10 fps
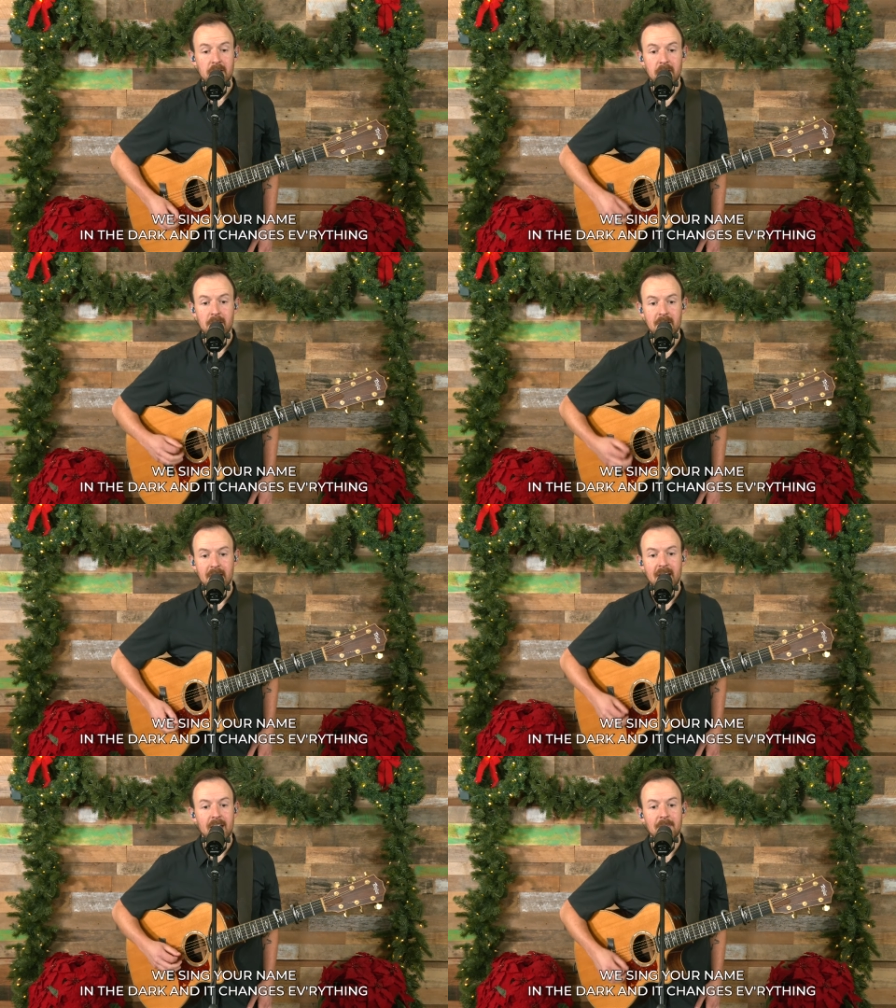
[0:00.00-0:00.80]
your
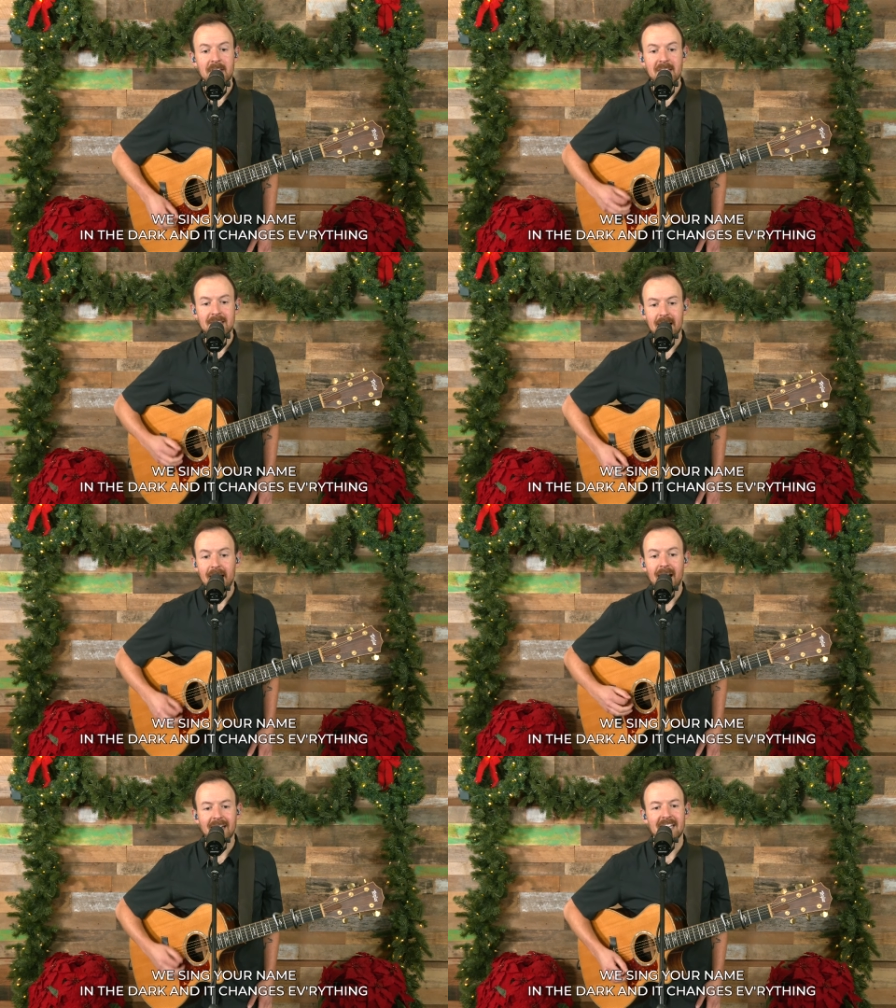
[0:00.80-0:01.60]
name in the
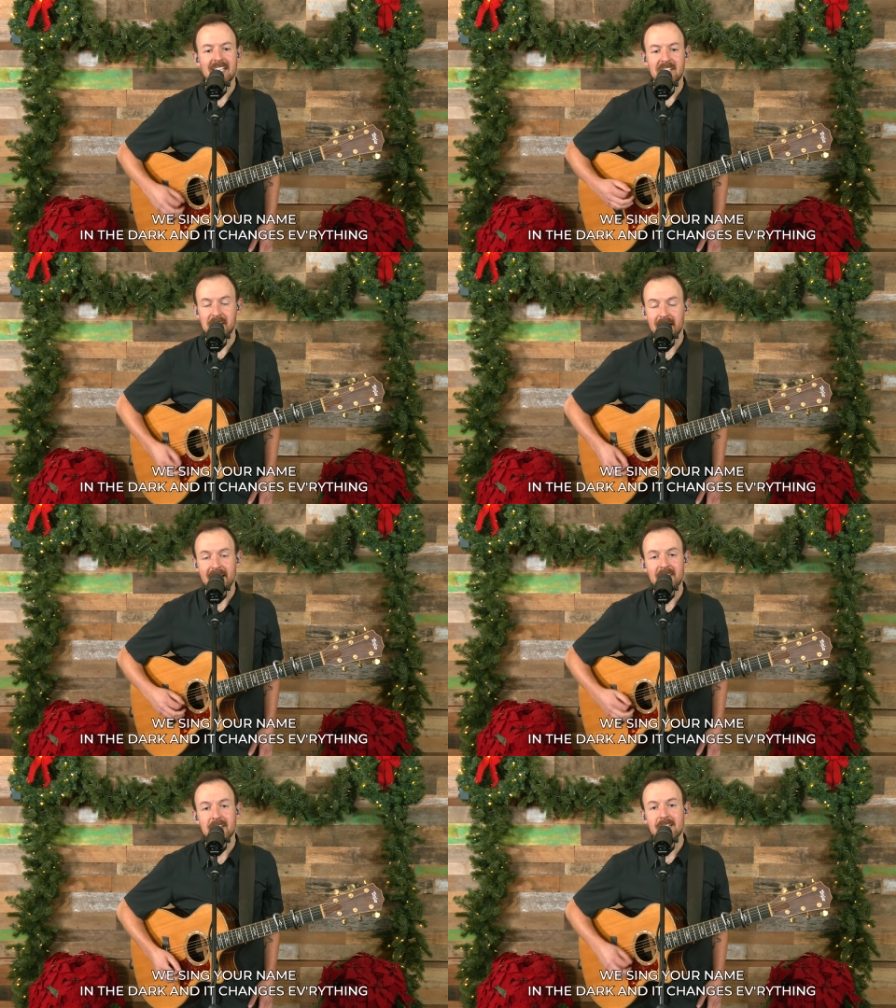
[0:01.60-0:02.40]
dark and it
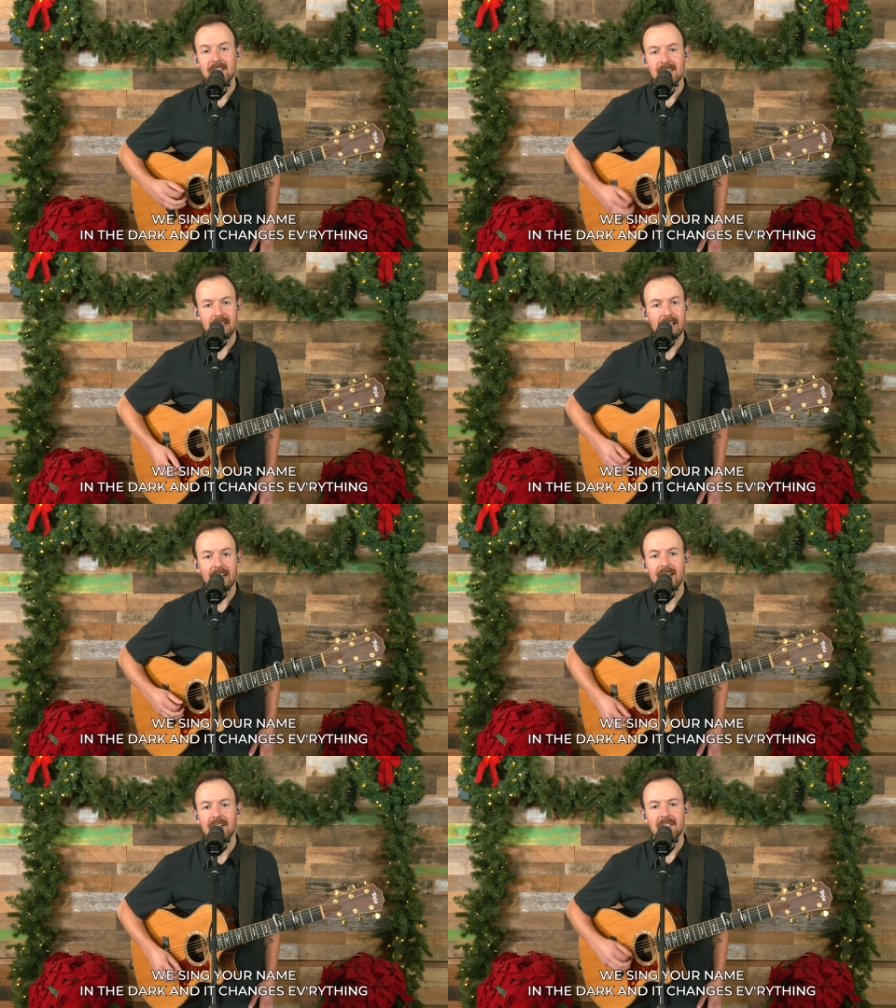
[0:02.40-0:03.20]
changes
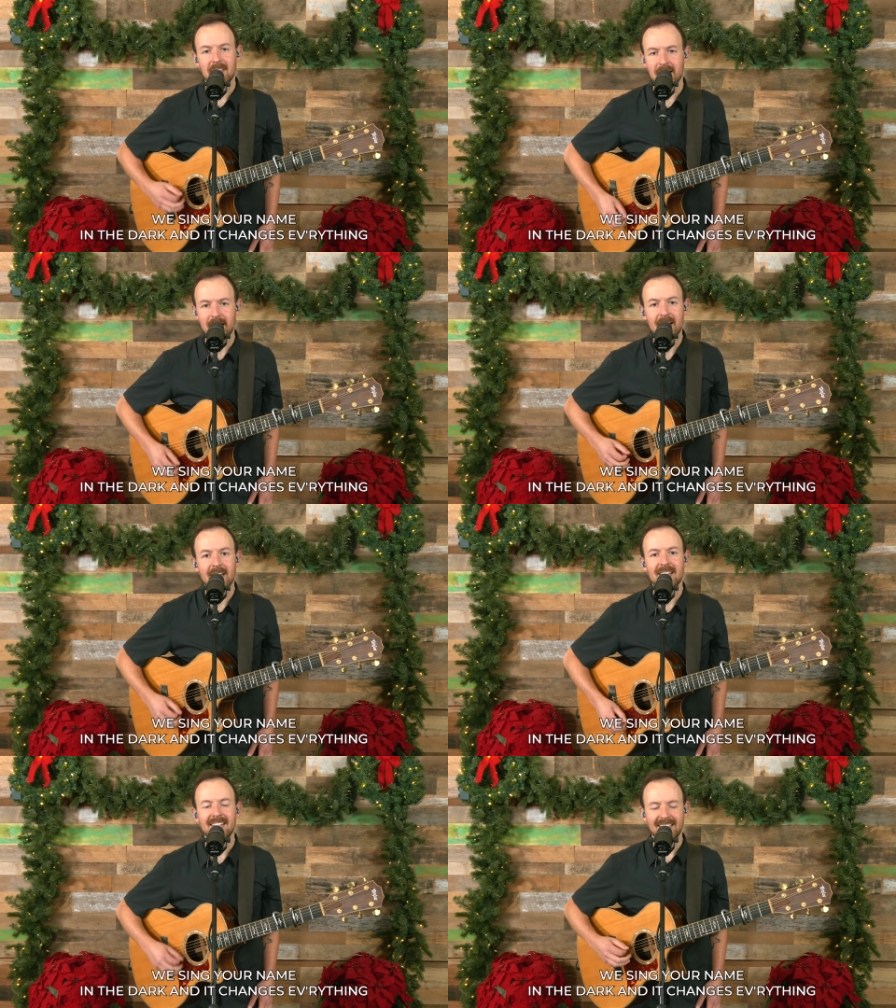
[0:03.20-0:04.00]

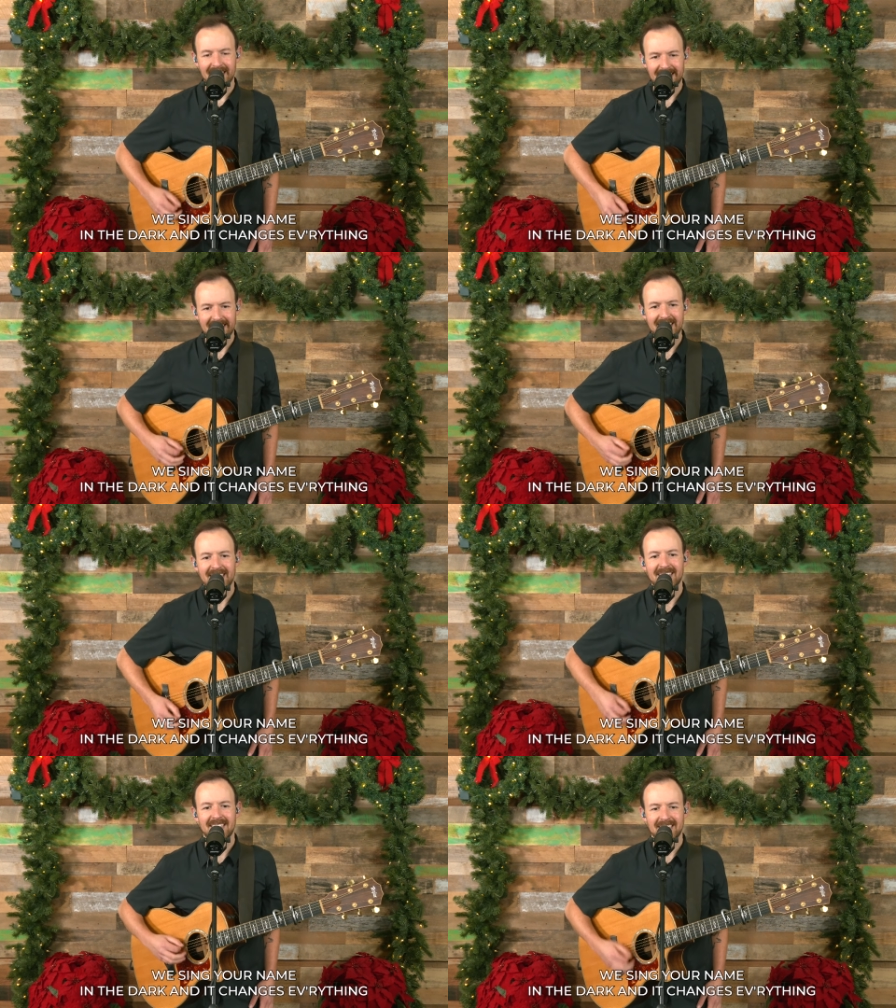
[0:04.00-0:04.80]
everything.
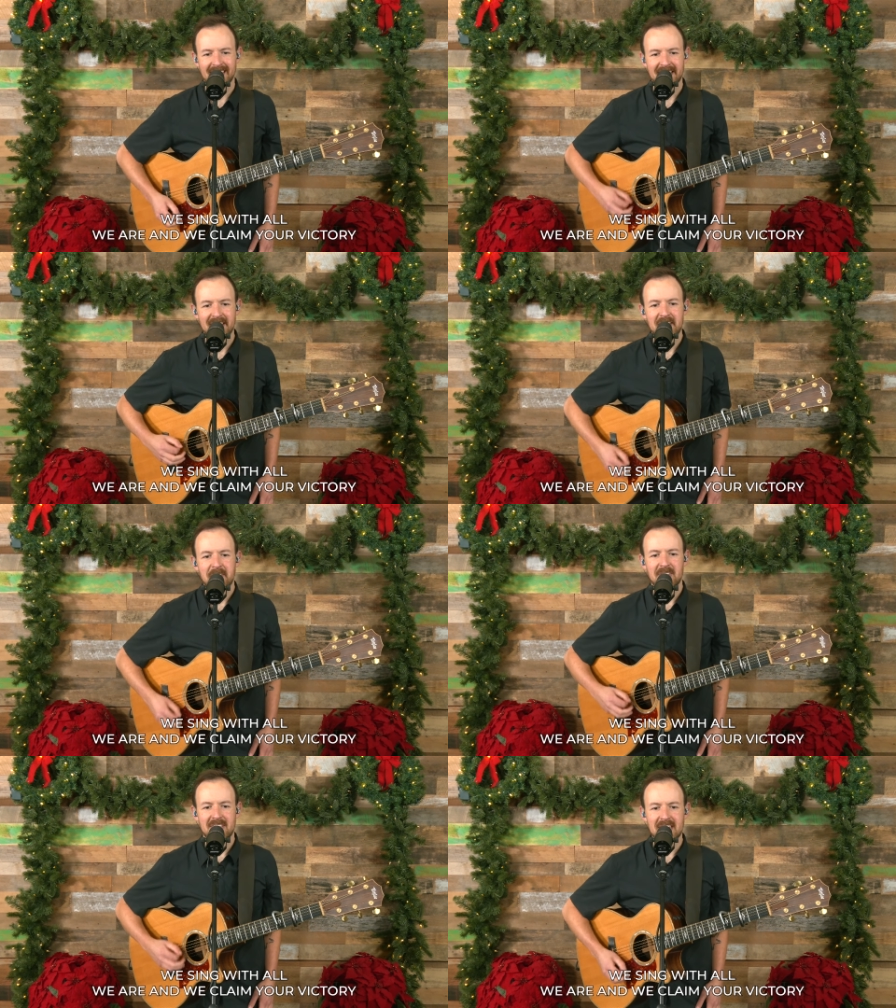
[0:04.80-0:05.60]

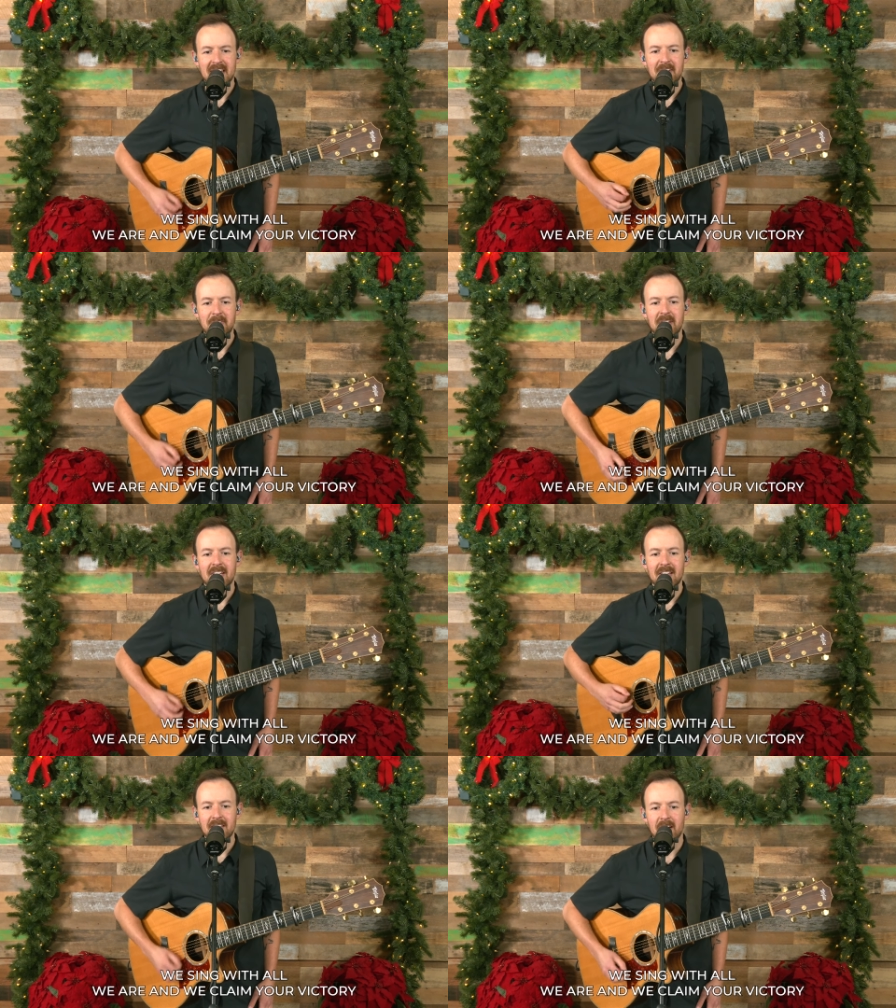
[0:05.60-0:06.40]
We sing
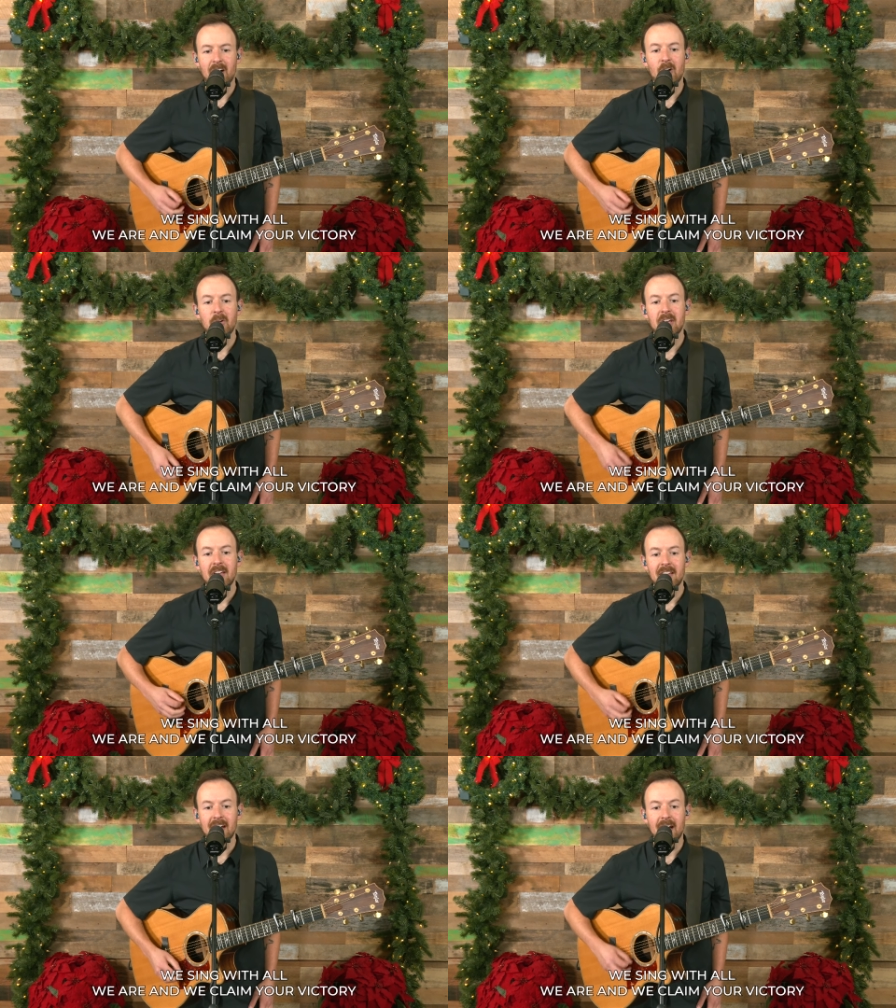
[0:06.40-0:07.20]
with all we
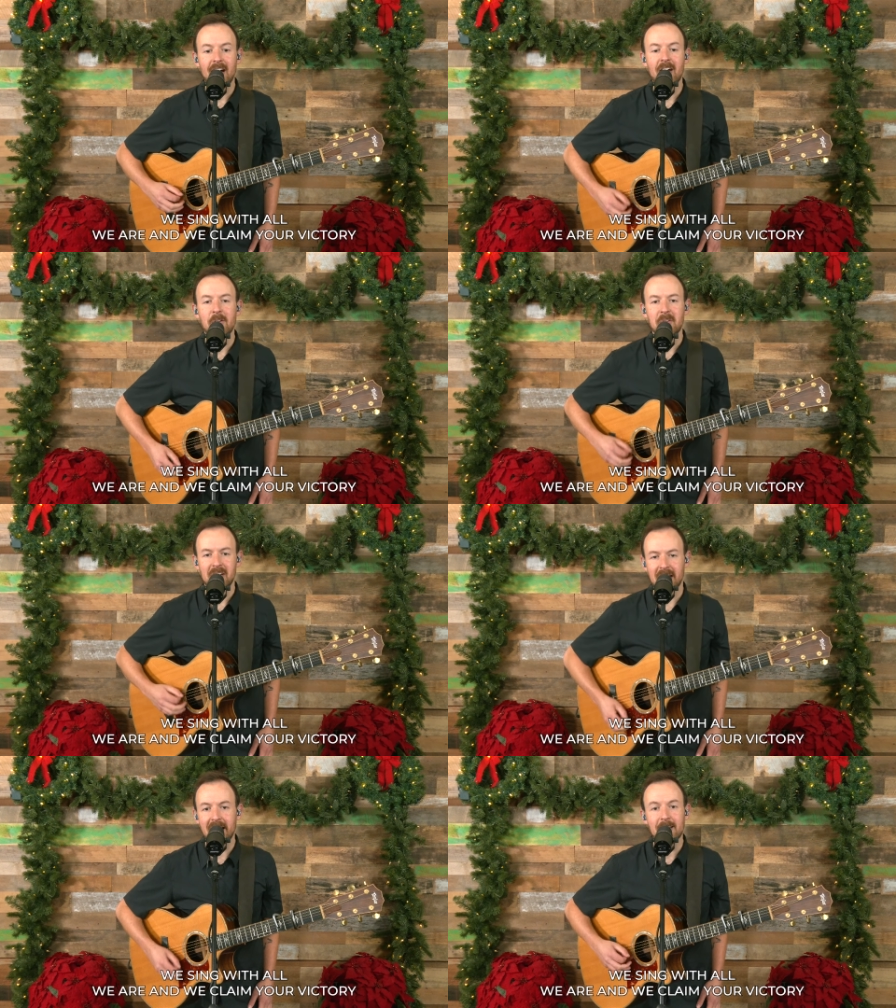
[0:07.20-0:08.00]
are and
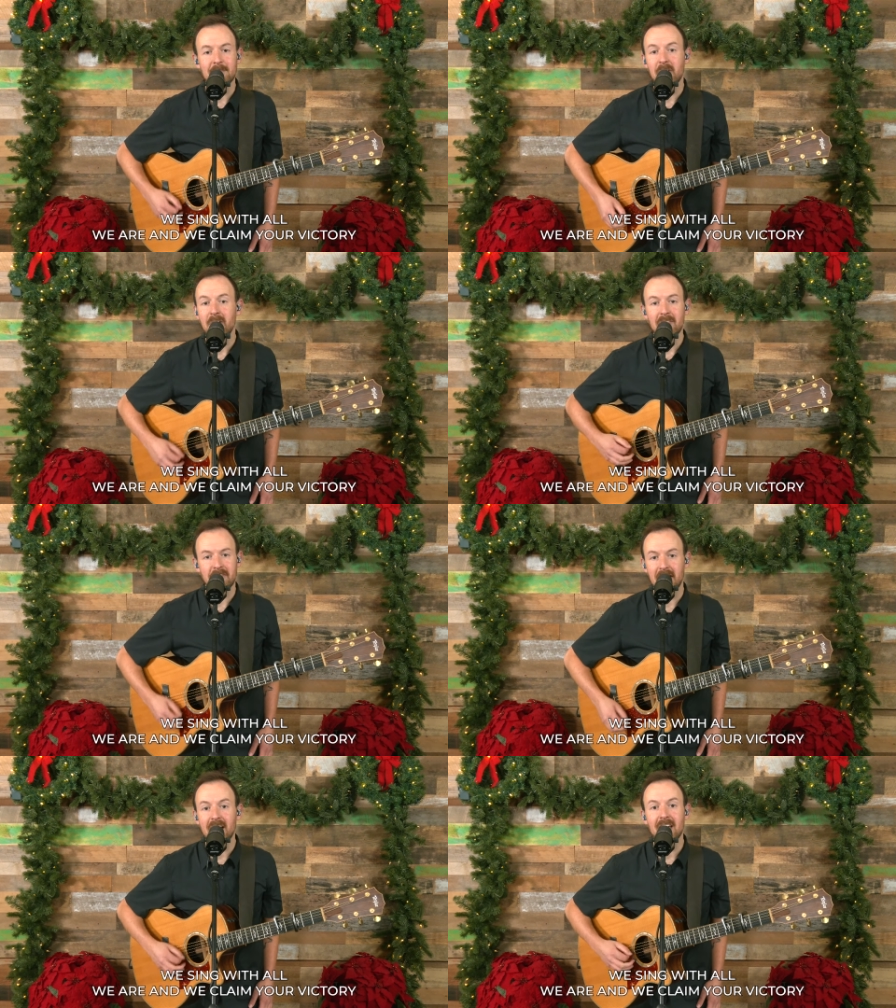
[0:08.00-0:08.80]
we claim your
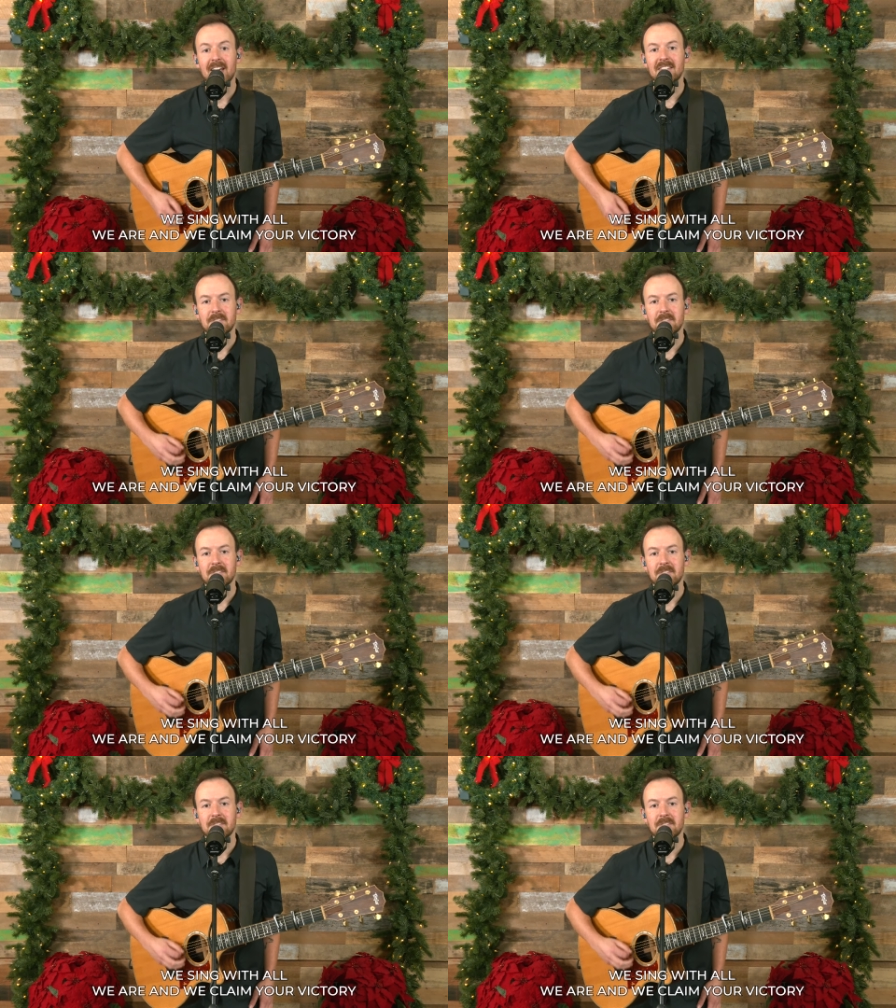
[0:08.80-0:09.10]
victory.